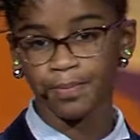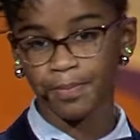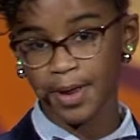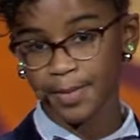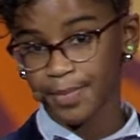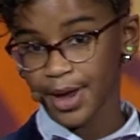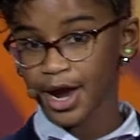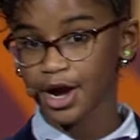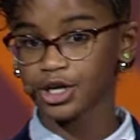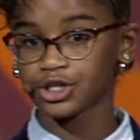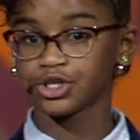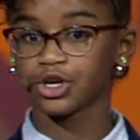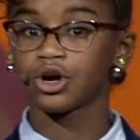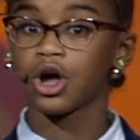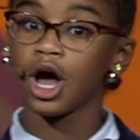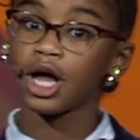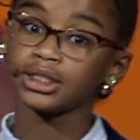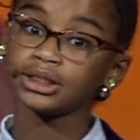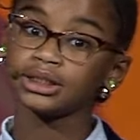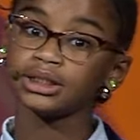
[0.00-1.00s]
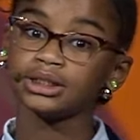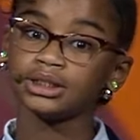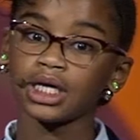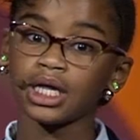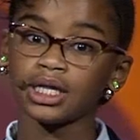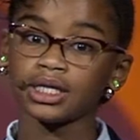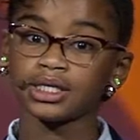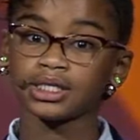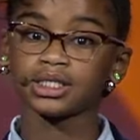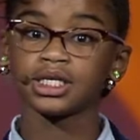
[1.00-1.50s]
and parents are constantly
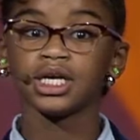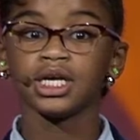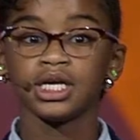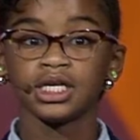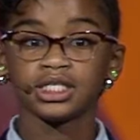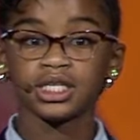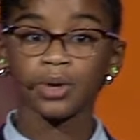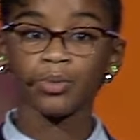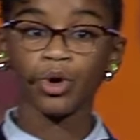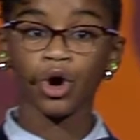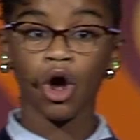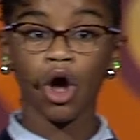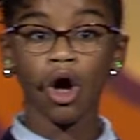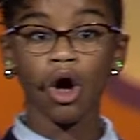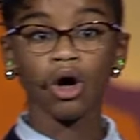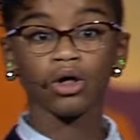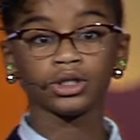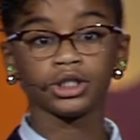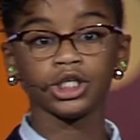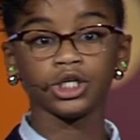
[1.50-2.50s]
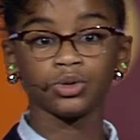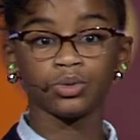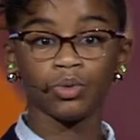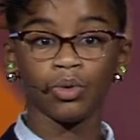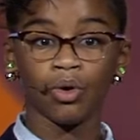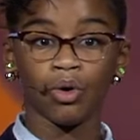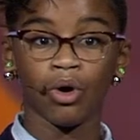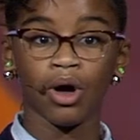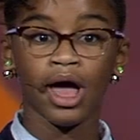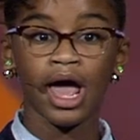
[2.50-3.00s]
telling us is that we're all
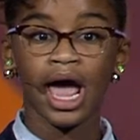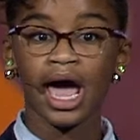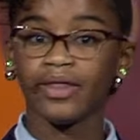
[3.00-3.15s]
equal